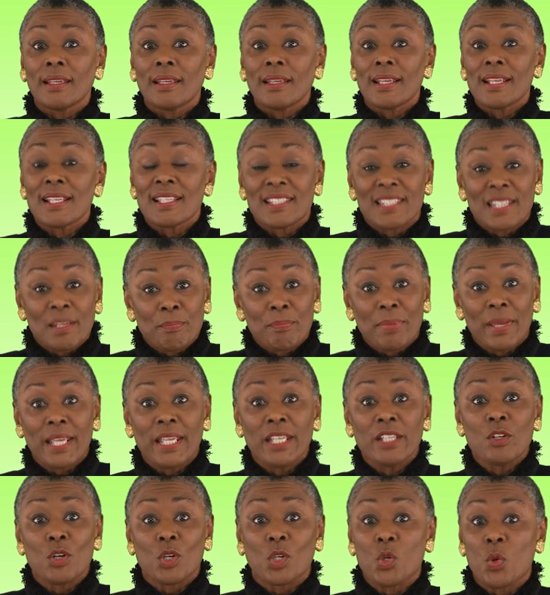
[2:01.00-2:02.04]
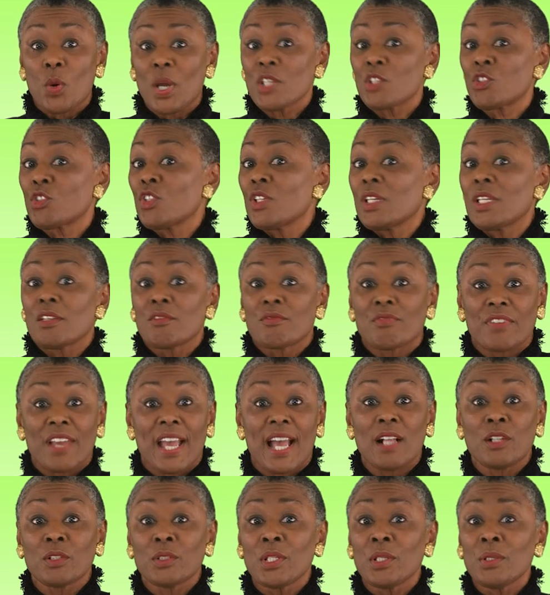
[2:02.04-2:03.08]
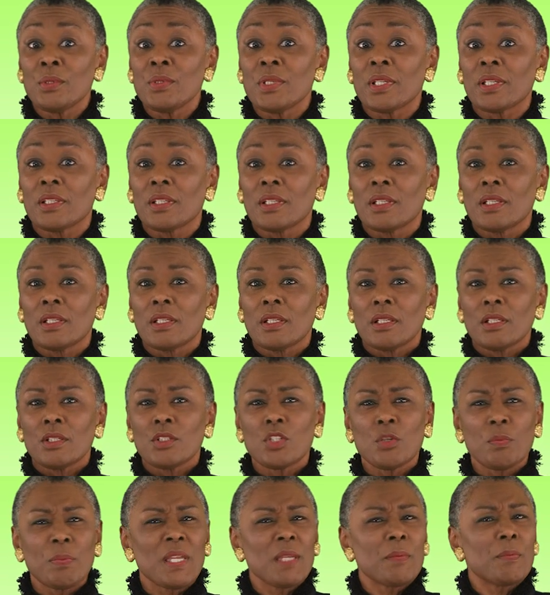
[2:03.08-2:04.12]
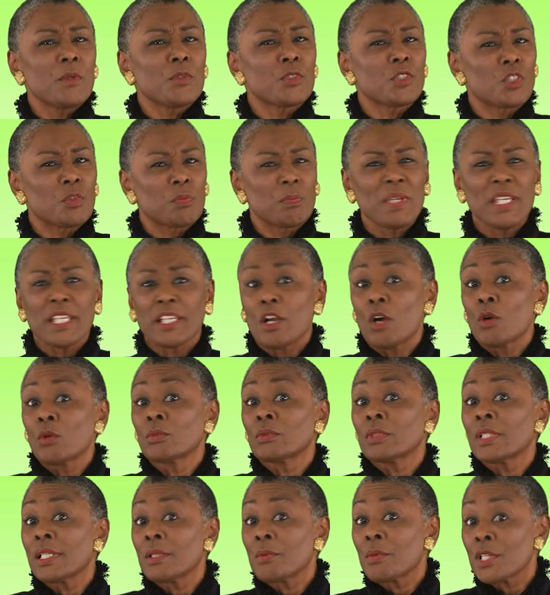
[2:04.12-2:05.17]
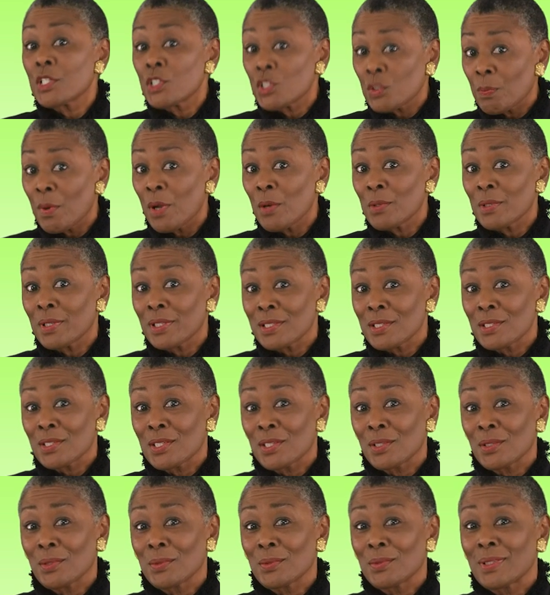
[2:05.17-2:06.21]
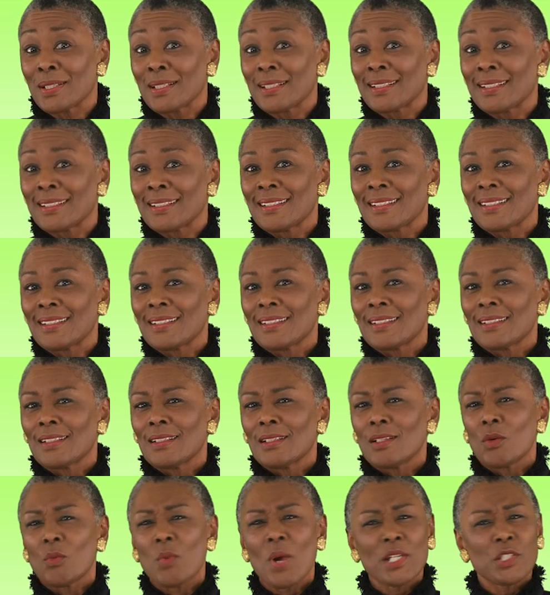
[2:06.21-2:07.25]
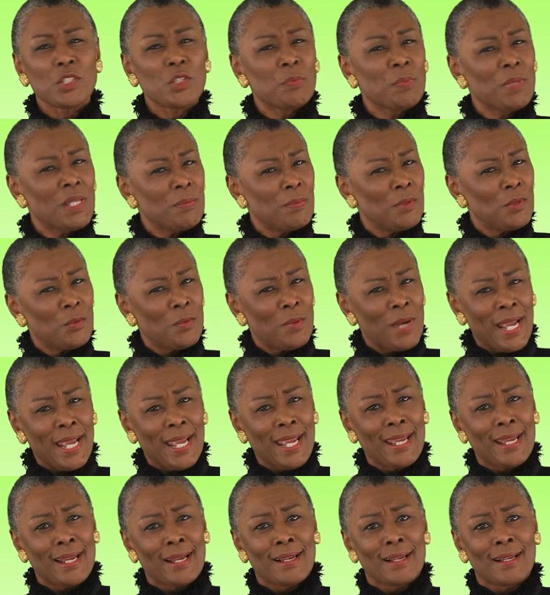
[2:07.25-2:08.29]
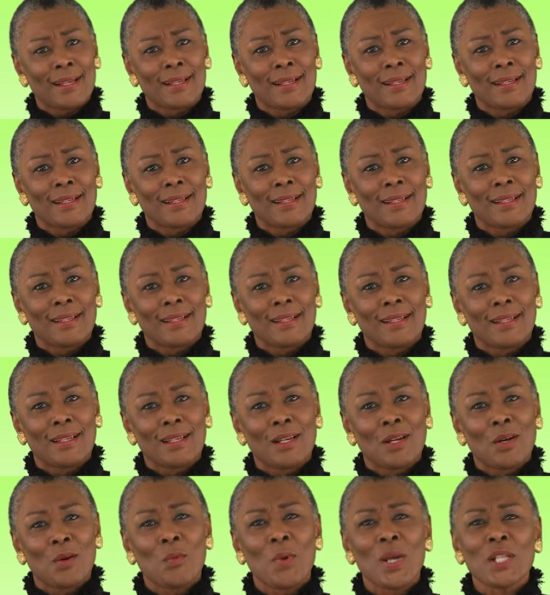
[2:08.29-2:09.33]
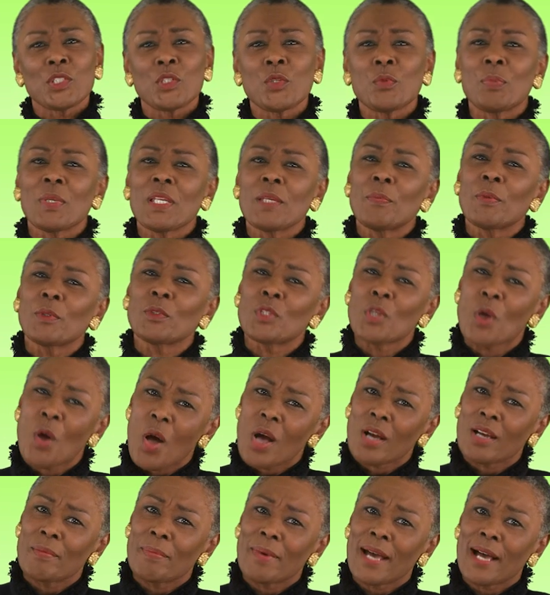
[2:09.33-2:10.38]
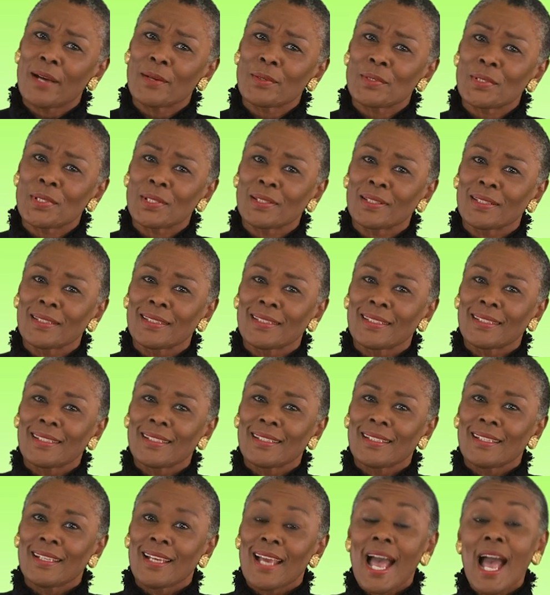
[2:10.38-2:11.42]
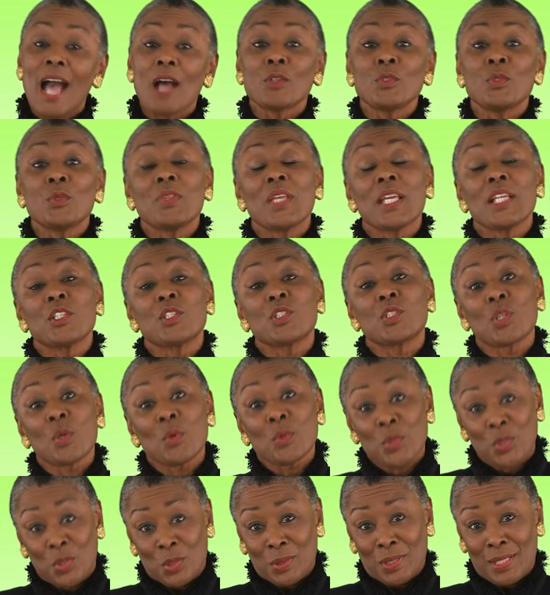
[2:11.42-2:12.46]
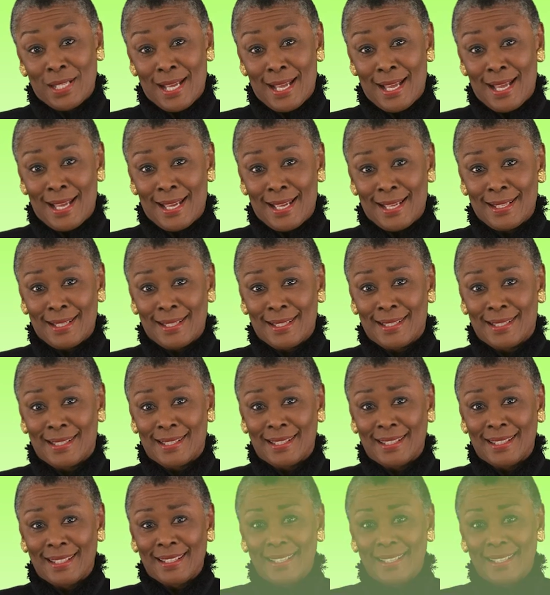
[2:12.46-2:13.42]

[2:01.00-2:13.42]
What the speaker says: Is debate or questioning valued? Do people speak only when spoken to? What do people wear? What do people talk about? How do they socialize?